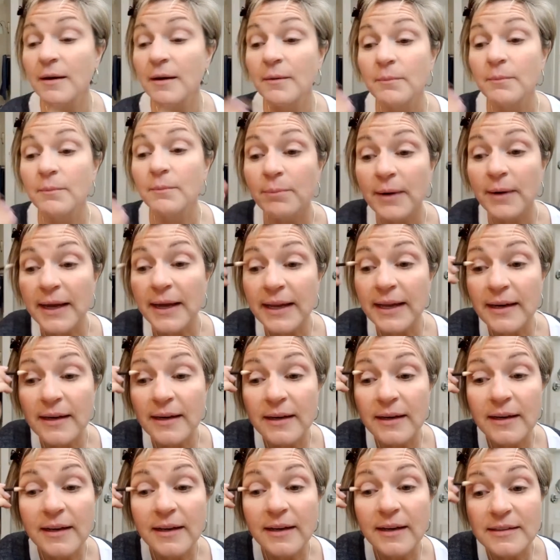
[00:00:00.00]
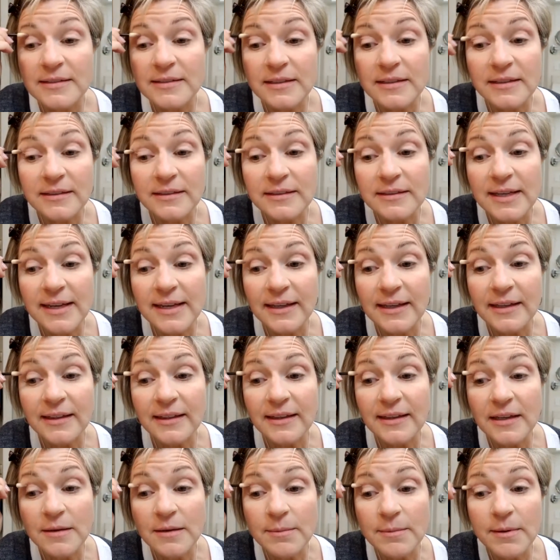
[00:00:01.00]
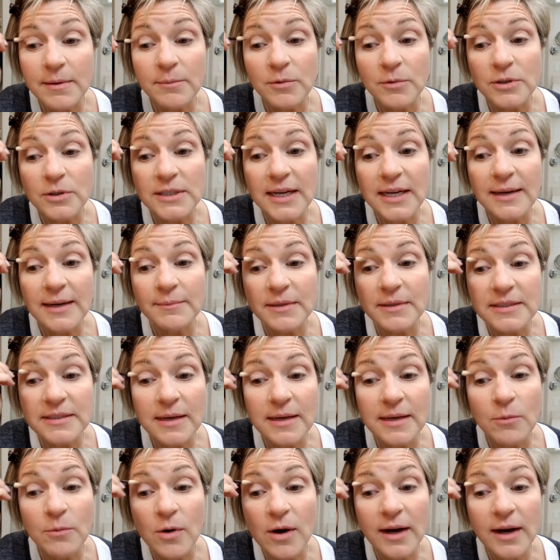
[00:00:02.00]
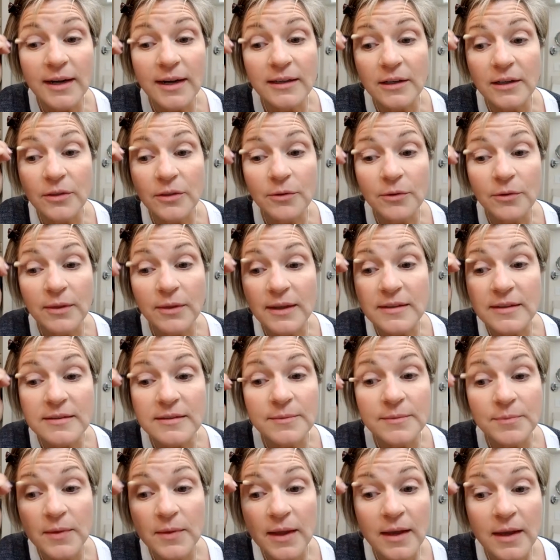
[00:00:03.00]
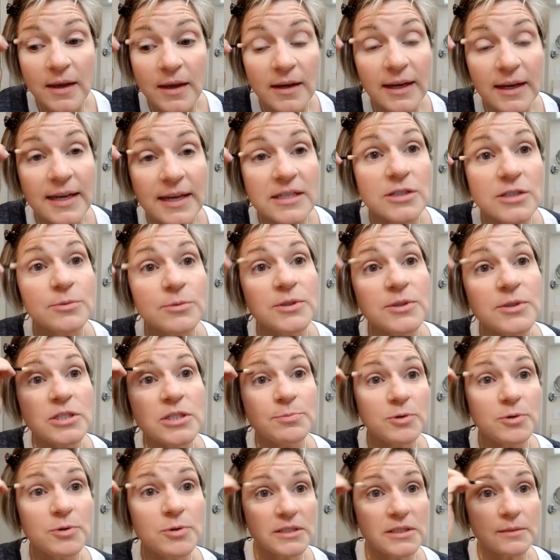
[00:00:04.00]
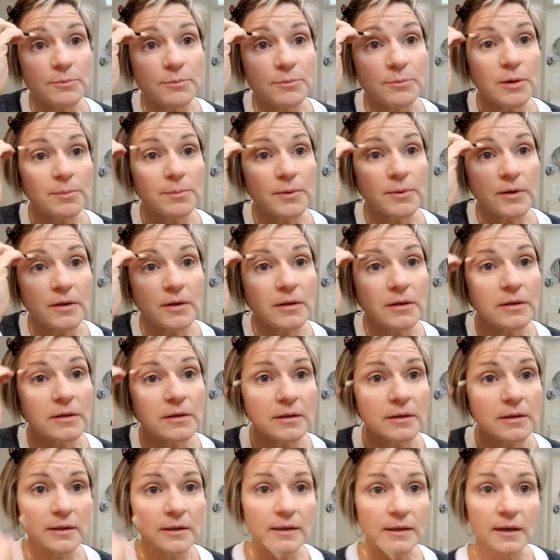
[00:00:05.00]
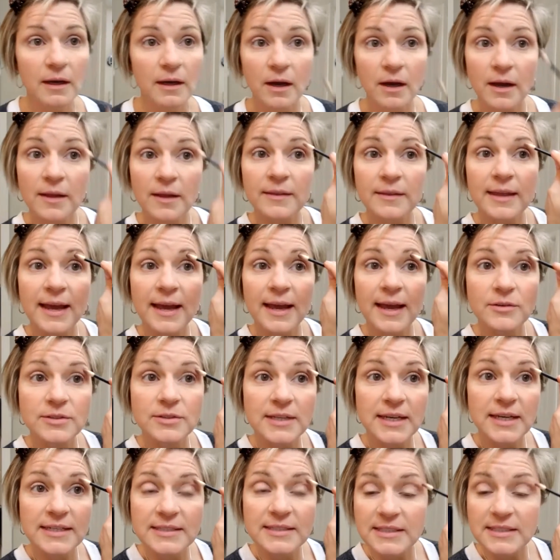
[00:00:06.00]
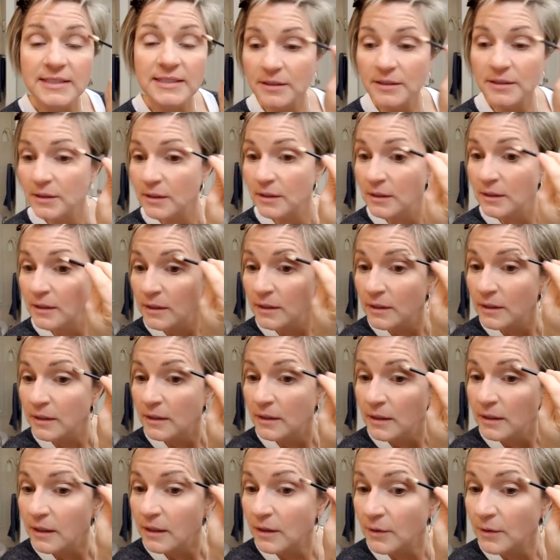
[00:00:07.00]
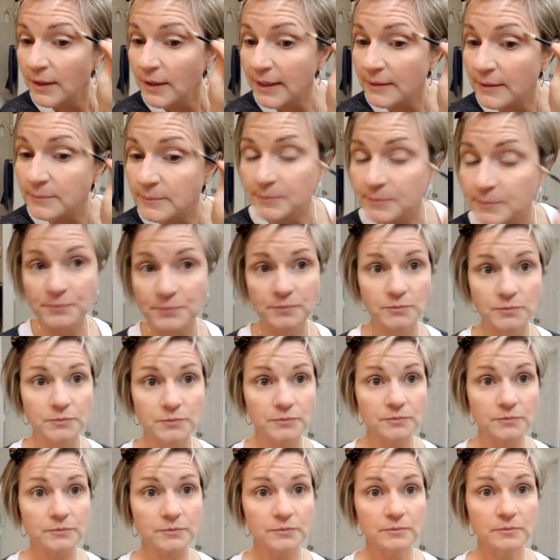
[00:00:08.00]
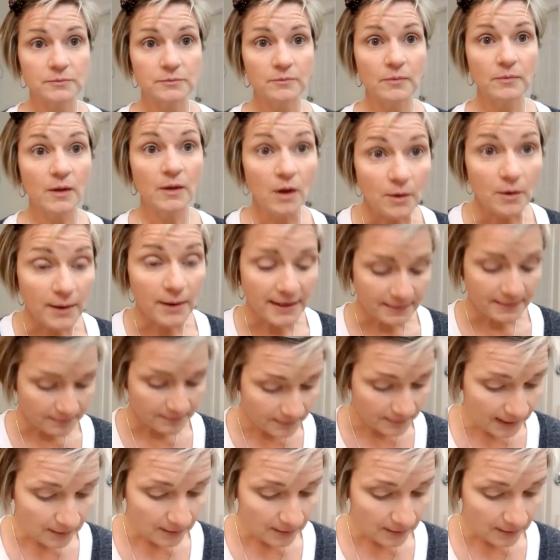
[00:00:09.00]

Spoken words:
but it'll take a little bit more time because I'm walking you through this. Okay, so we just put some purple on the outsides here. Okay, all right, now,